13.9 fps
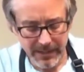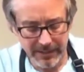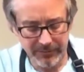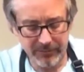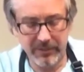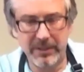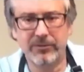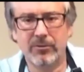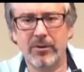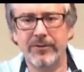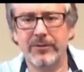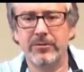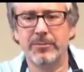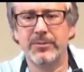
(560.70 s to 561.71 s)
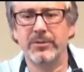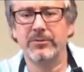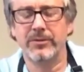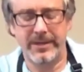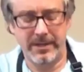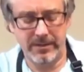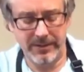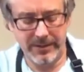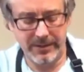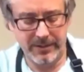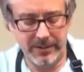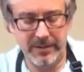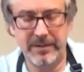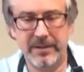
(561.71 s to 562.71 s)
It's on this middle dowel
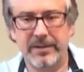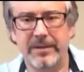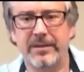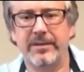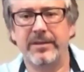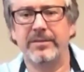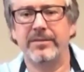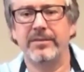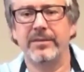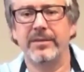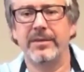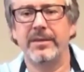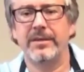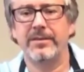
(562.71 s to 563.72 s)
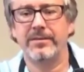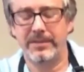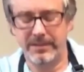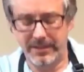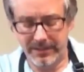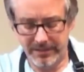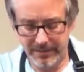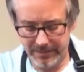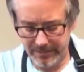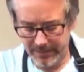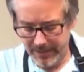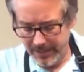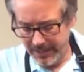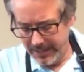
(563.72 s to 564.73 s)
here. See it like
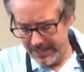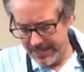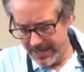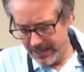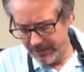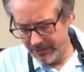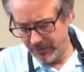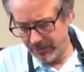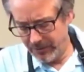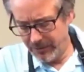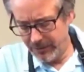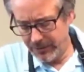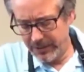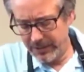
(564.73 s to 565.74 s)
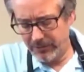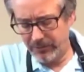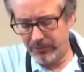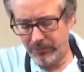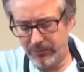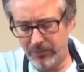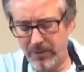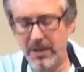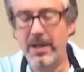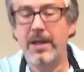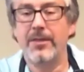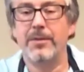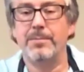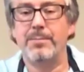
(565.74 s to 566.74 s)
this? And now you're going to hook it to
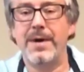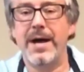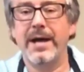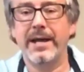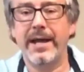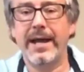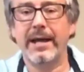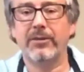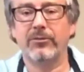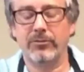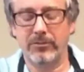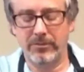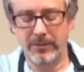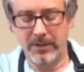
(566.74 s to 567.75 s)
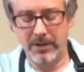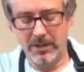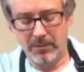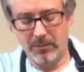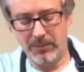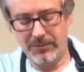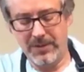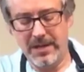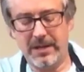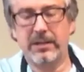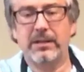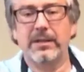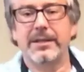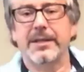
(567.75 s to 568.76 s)
the back axle with that
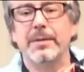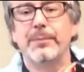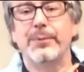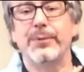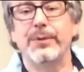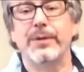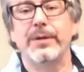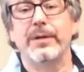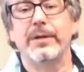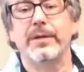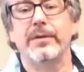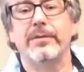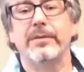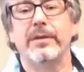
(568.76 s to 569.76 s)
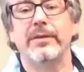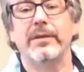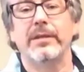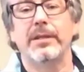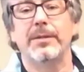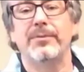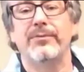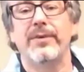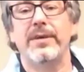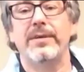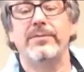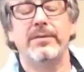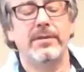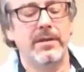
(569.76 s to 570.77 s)
clip. See how the clip's
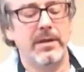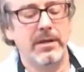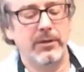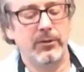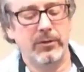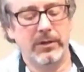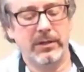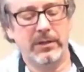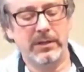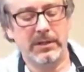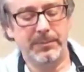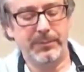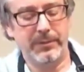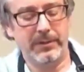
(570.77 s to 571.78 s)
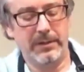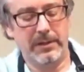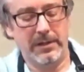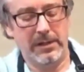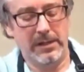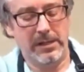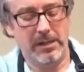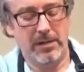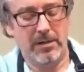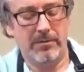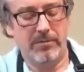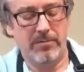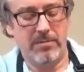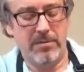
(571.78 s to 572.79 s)
facing? You're going to clip it
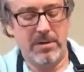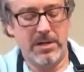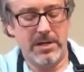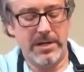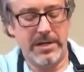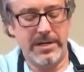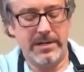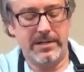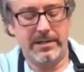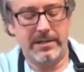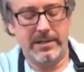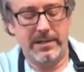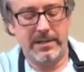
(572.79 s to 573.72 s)
right